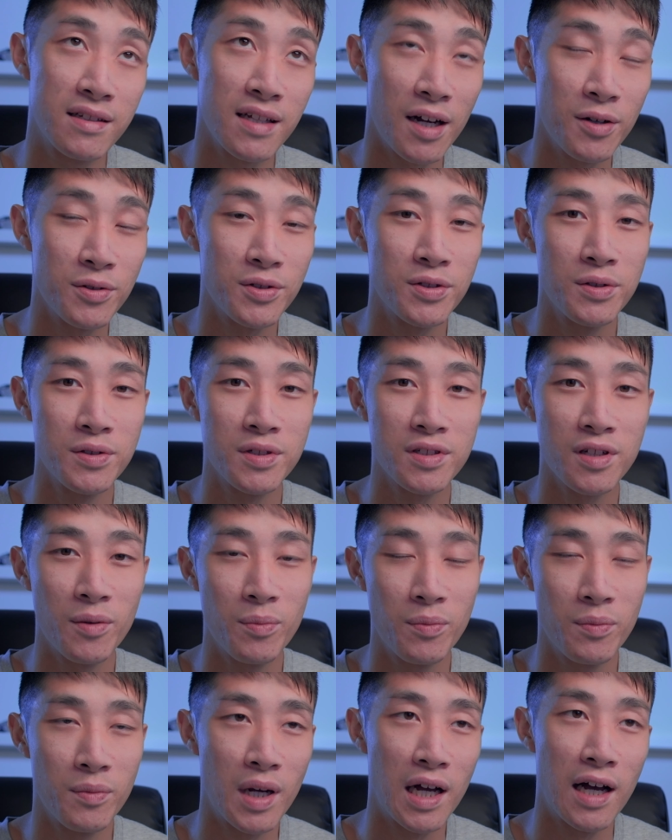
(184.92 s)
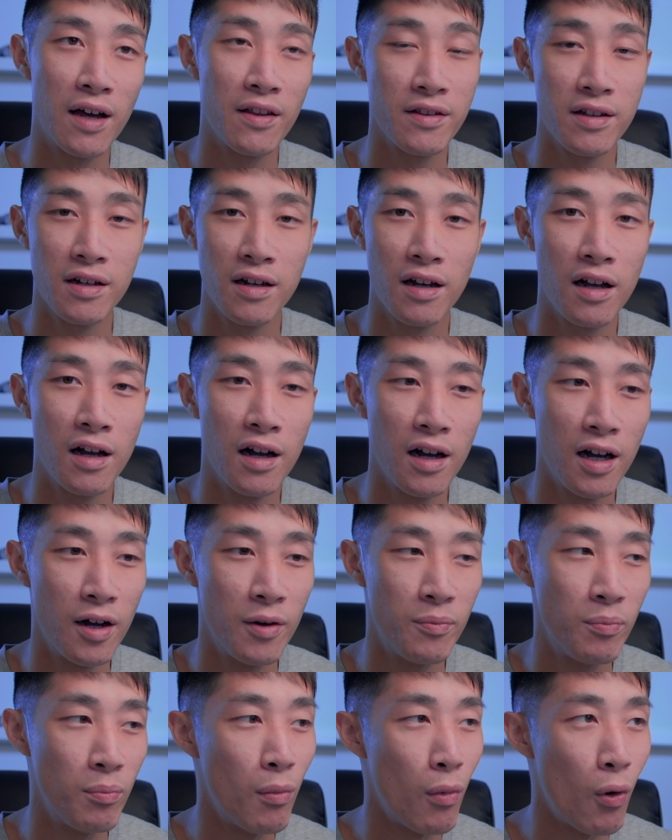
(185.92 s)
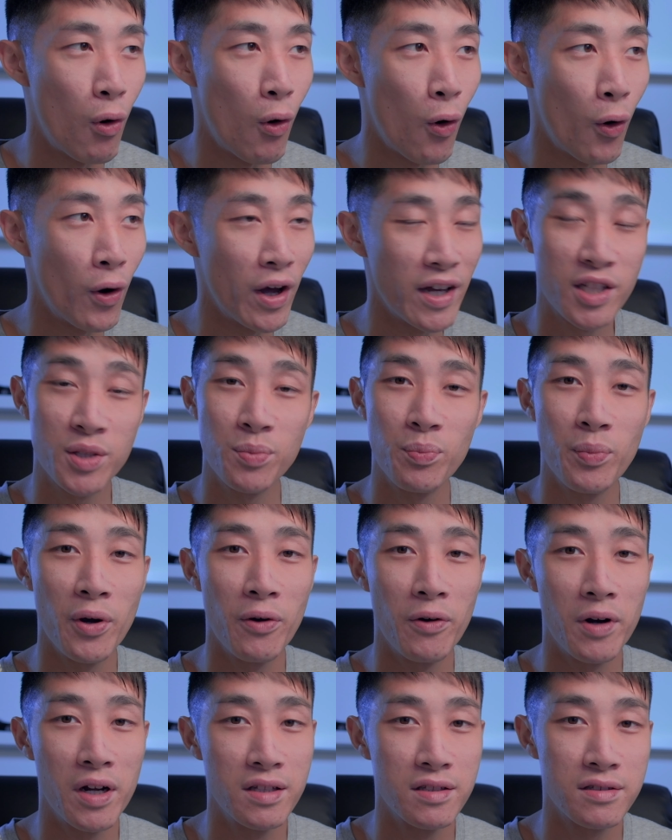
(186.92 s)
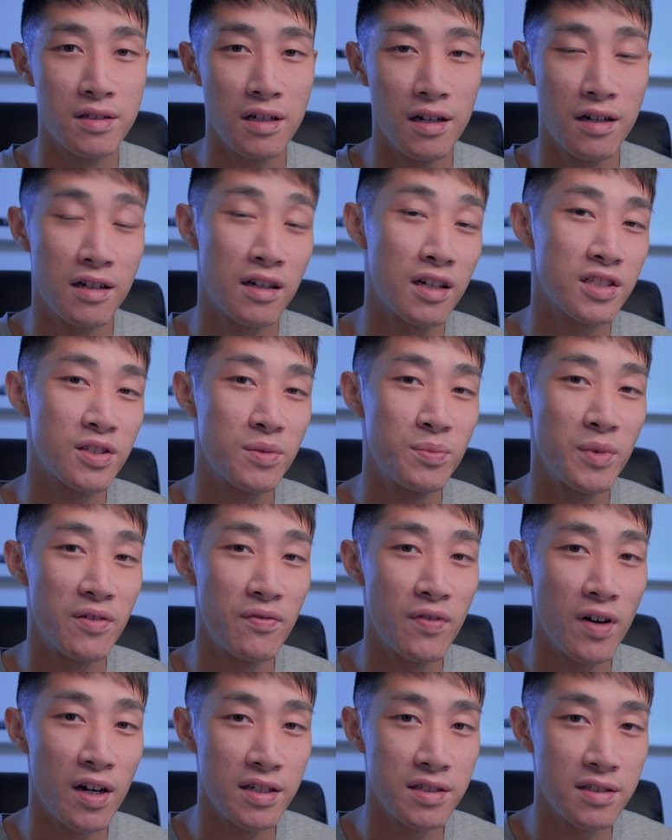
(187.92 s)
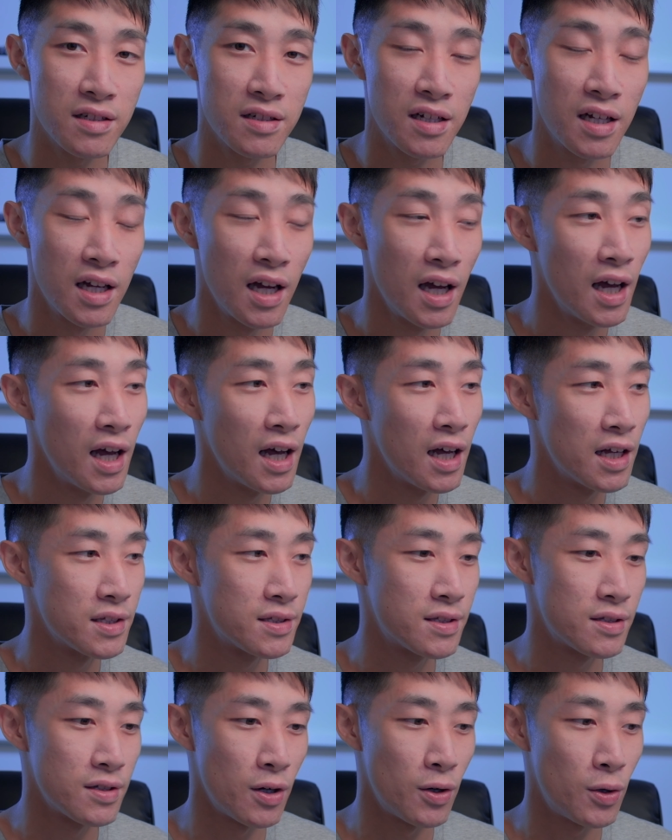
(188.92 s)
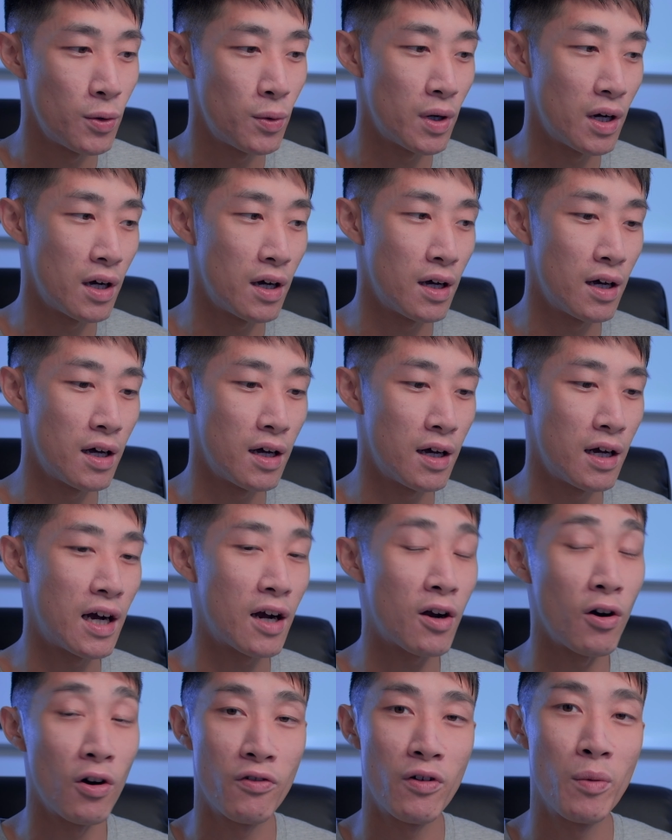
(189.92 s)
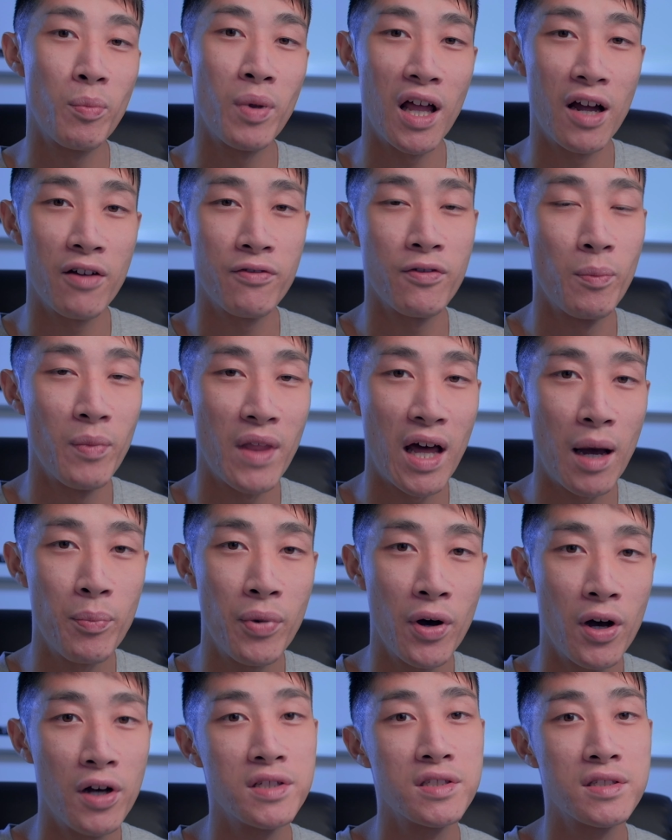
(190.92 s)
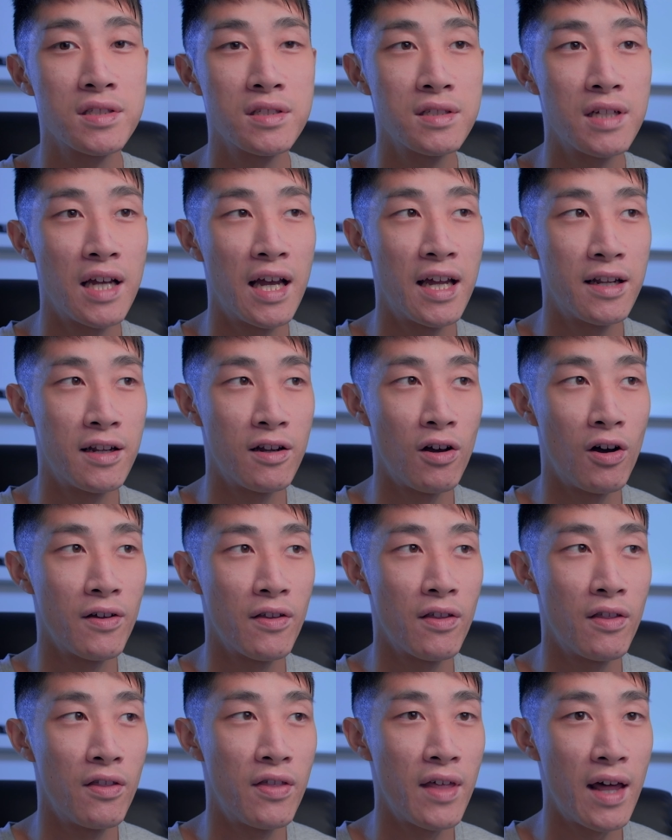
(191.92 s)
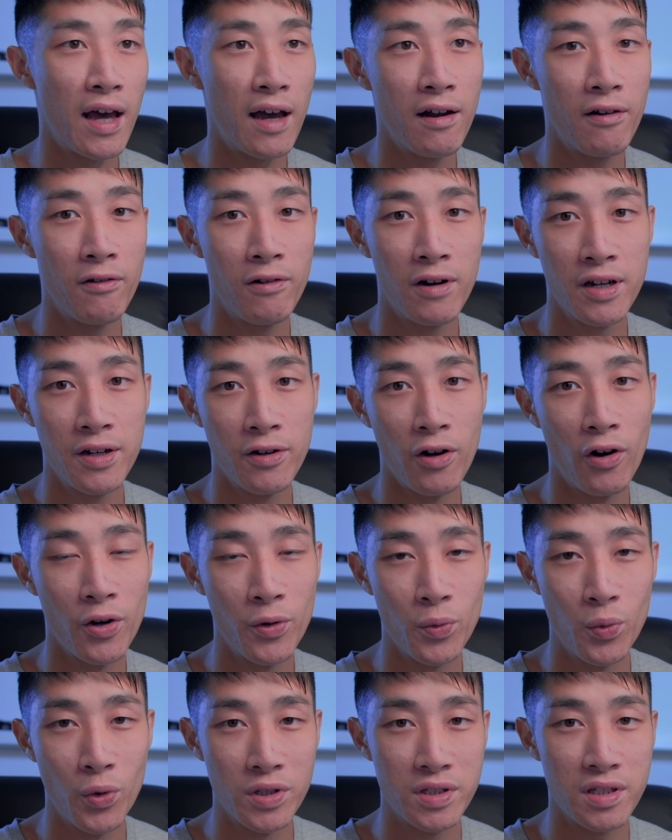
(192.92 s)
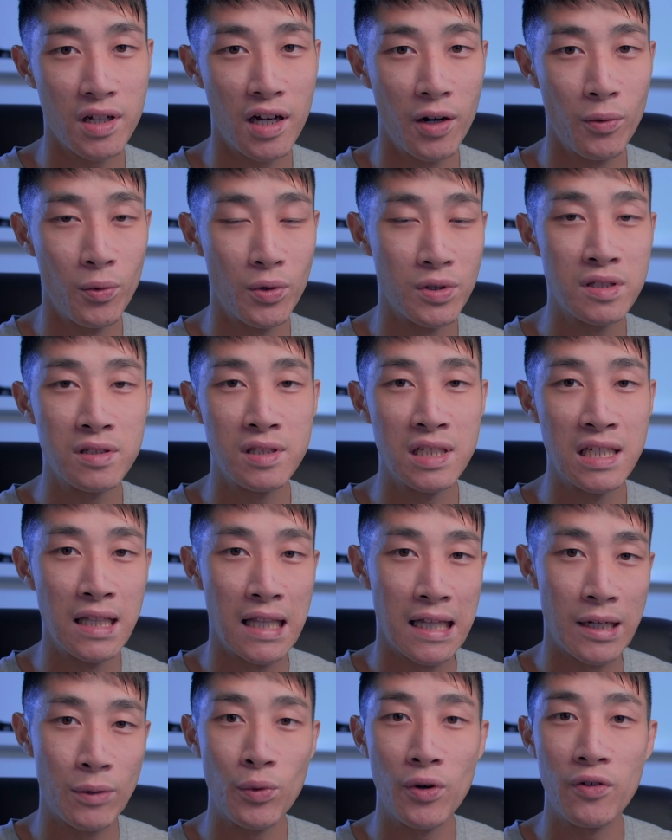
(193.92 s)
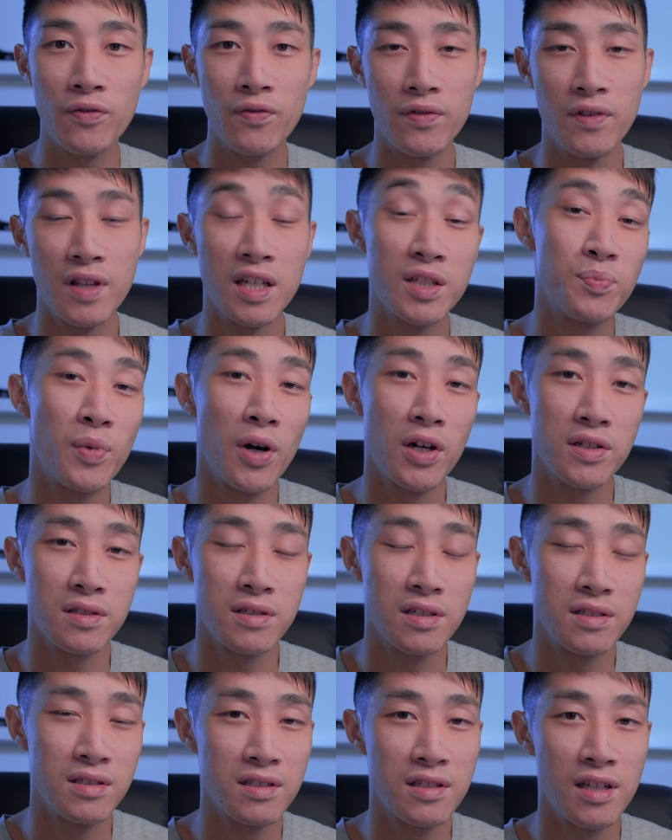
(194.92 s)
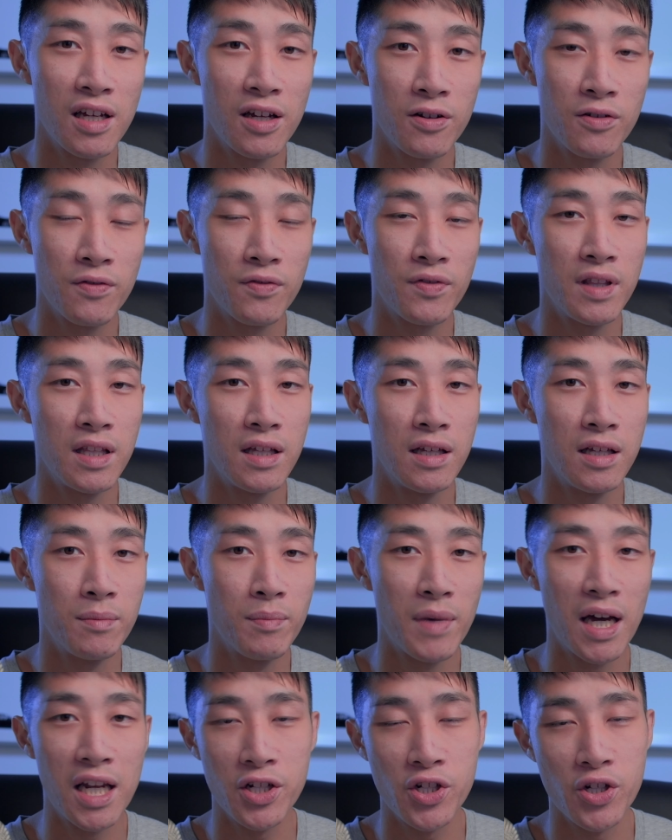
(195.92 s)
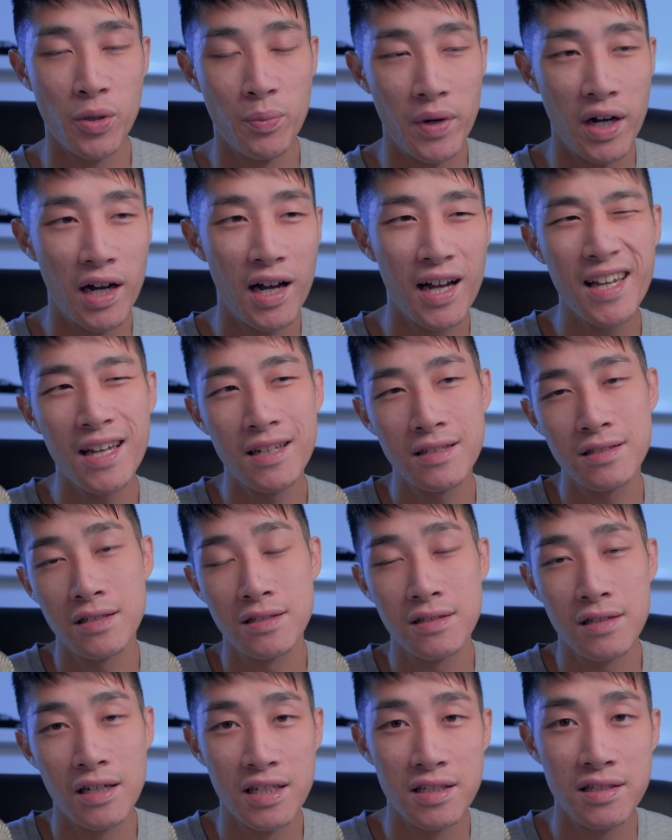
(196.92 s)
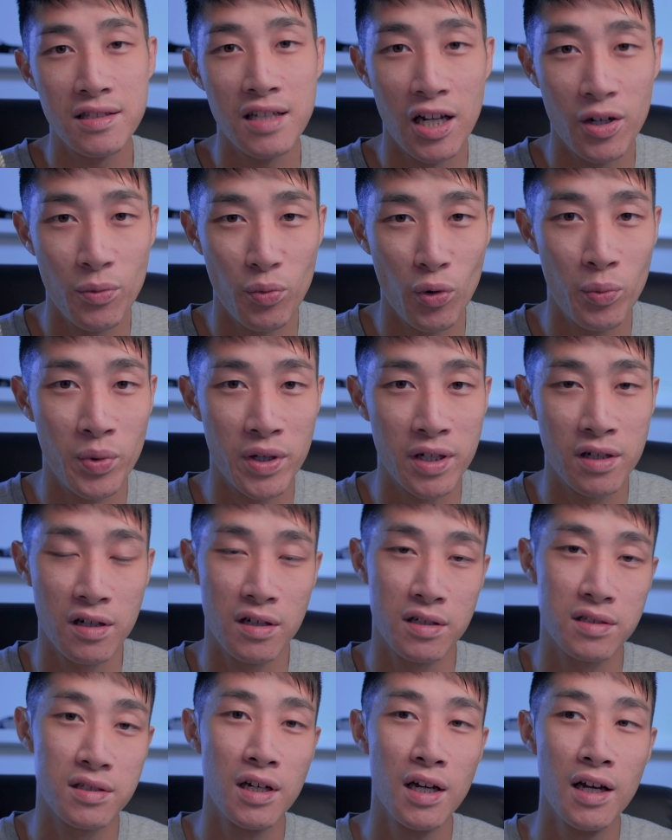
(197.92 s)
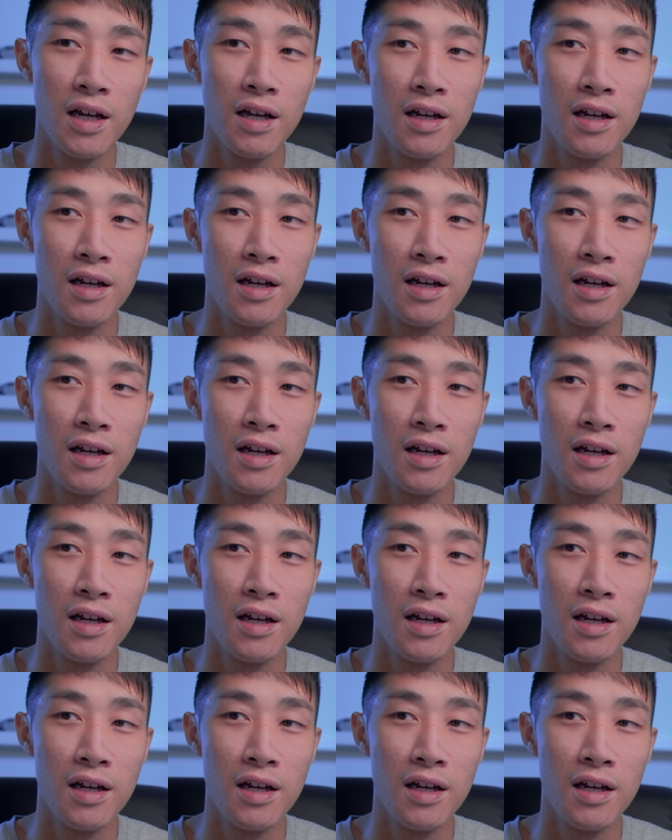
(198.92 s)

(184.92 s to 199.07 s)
down to some other more experienced customer advisor. So I got a reply from that person, and therein onwards, I was dealing with this person instead of the manager. But I guess it's understandable, because